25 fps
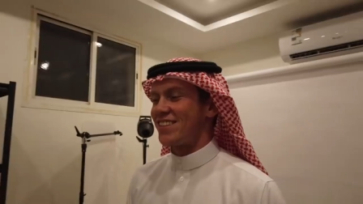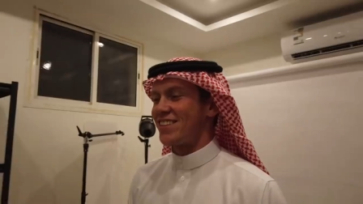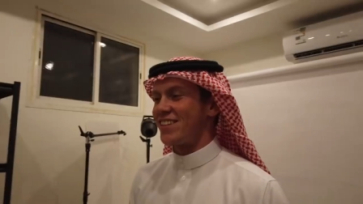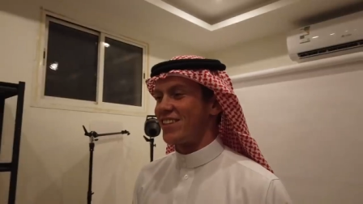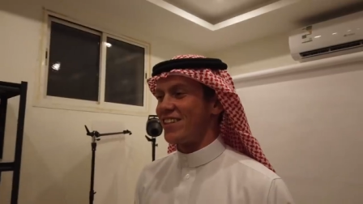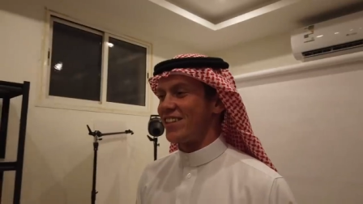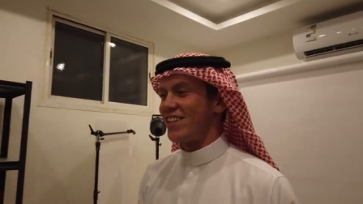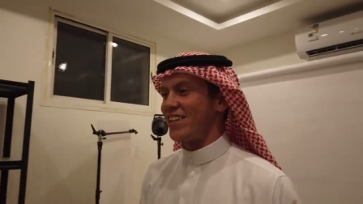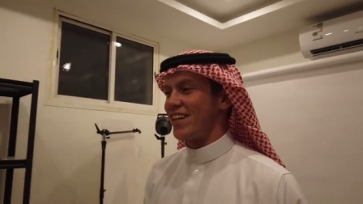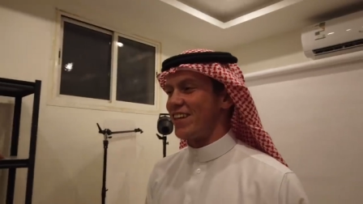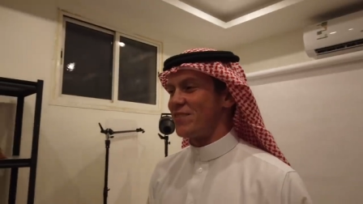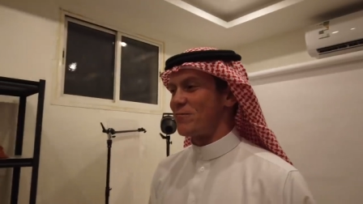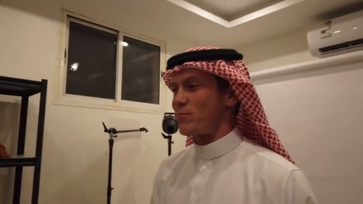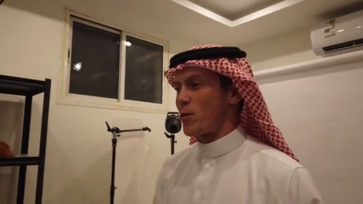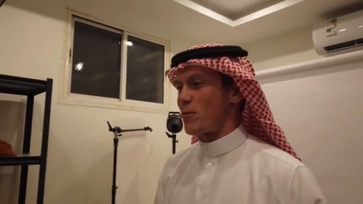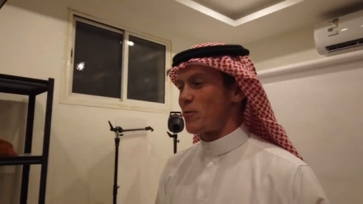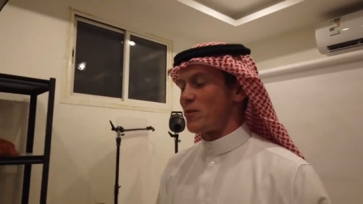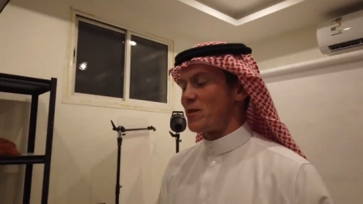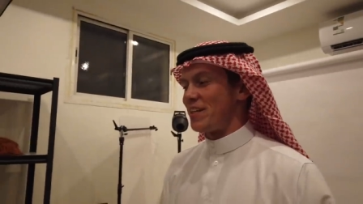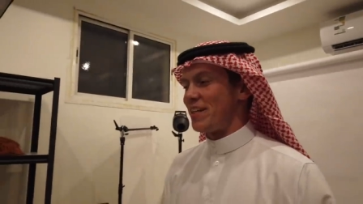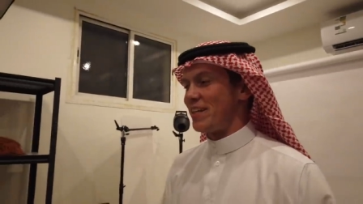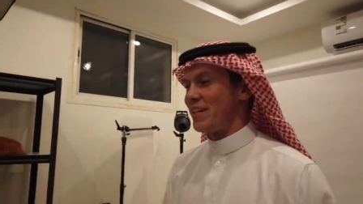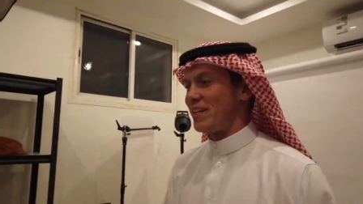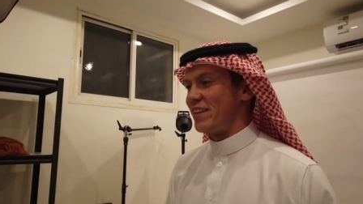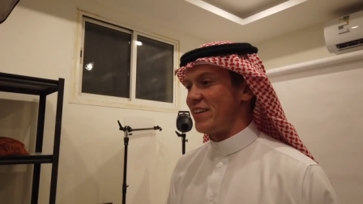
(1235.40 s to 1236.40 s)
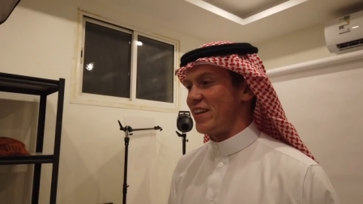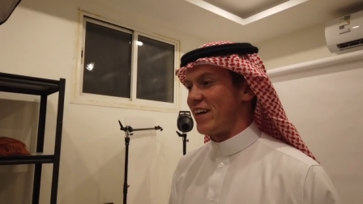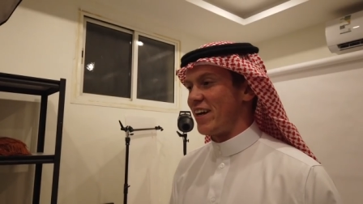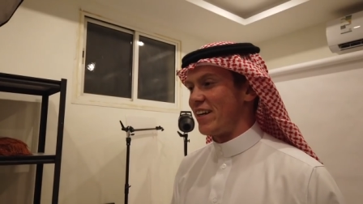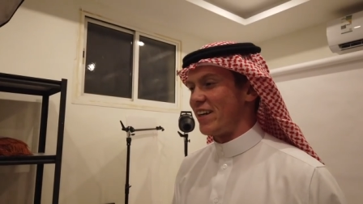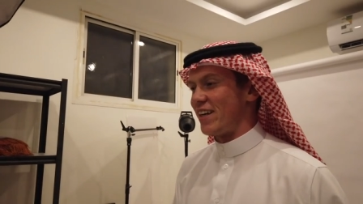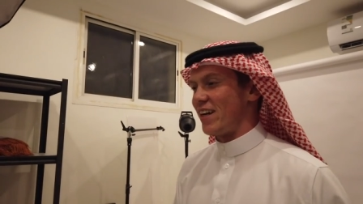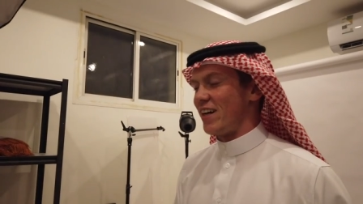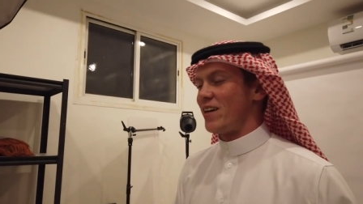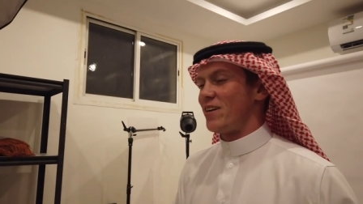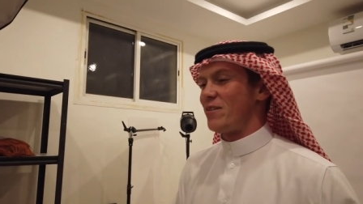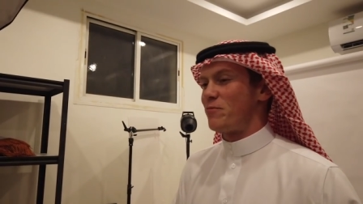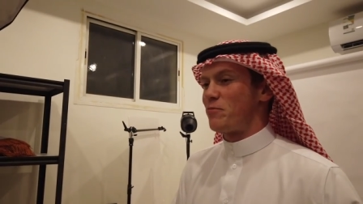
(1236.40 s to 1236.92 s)
Good. I probably needed
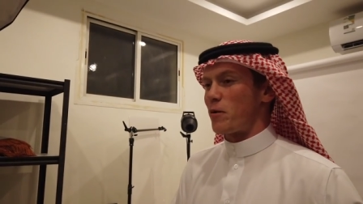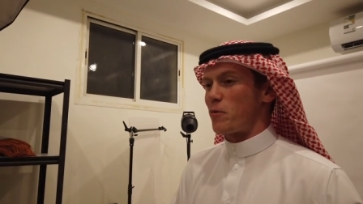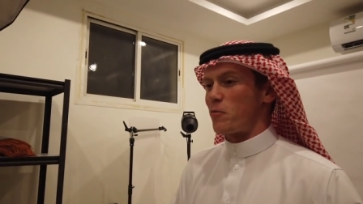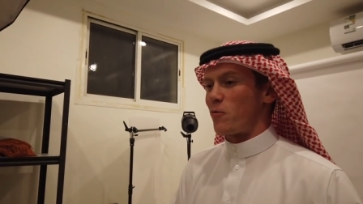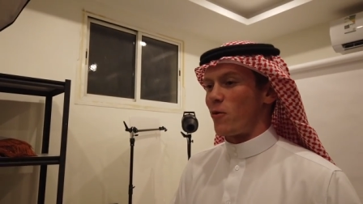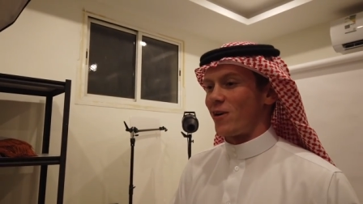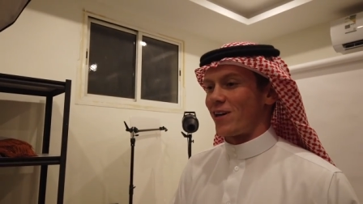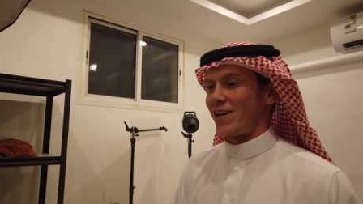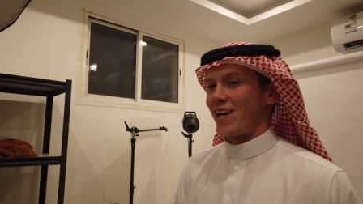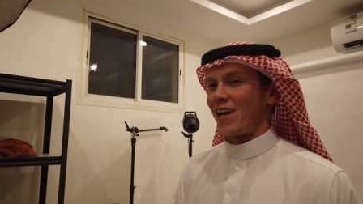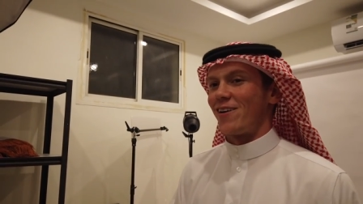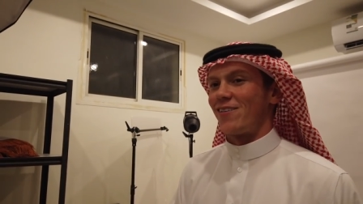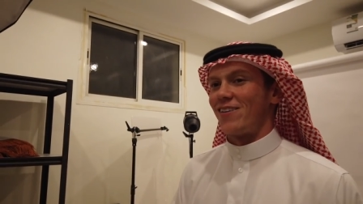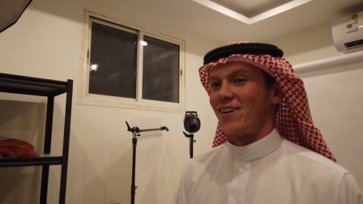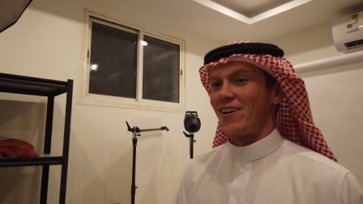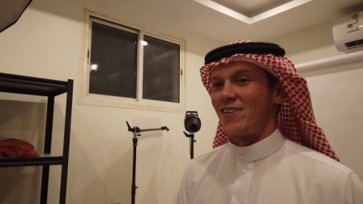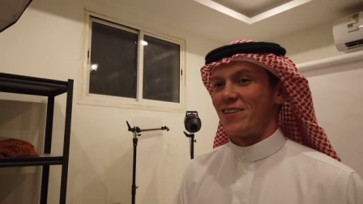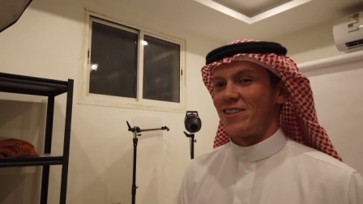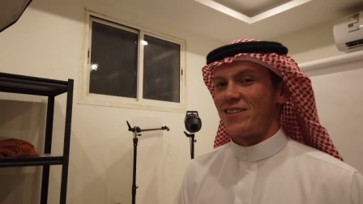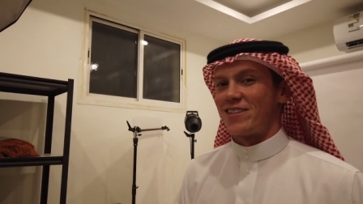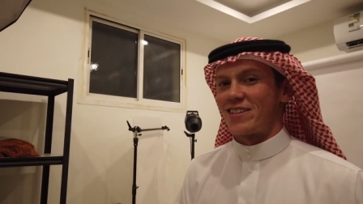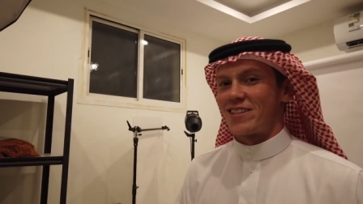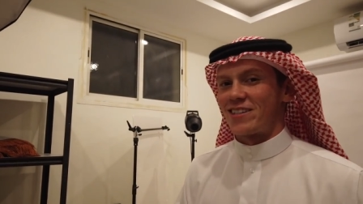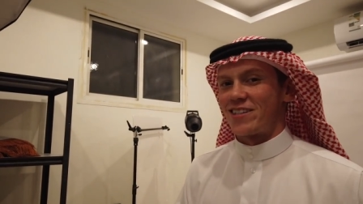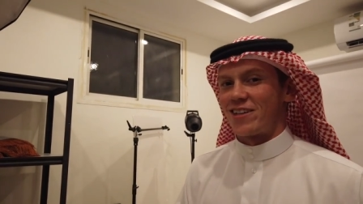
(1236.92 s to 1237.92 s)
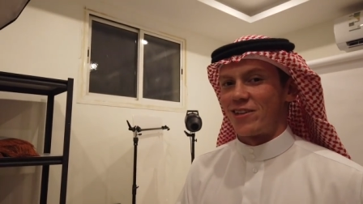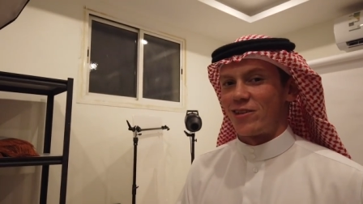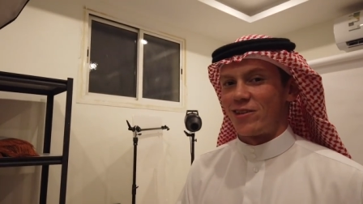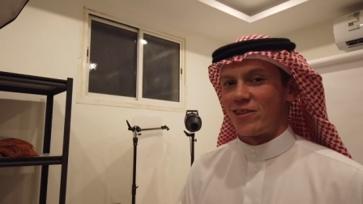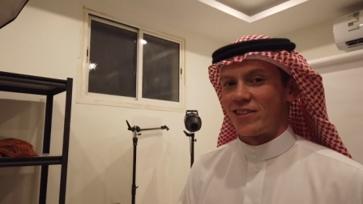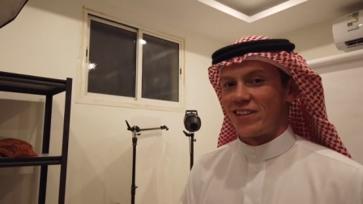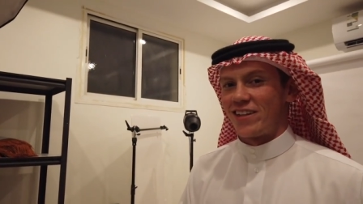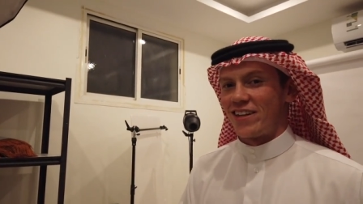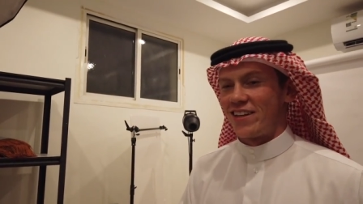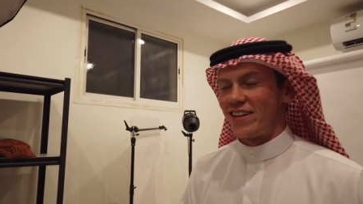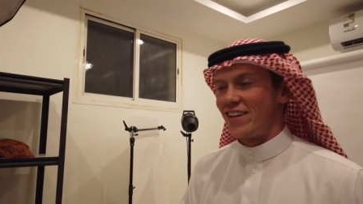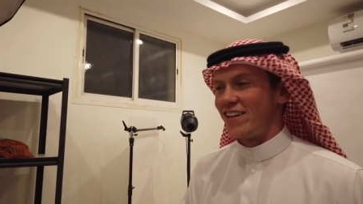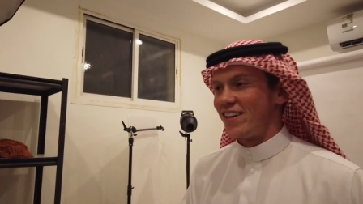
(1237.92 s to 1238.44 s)
that. But been walking around in the sun all
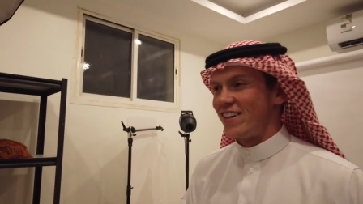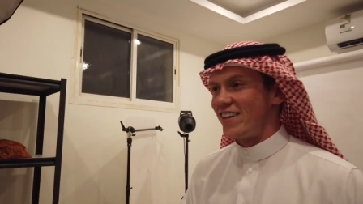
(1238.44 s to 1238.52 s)
day.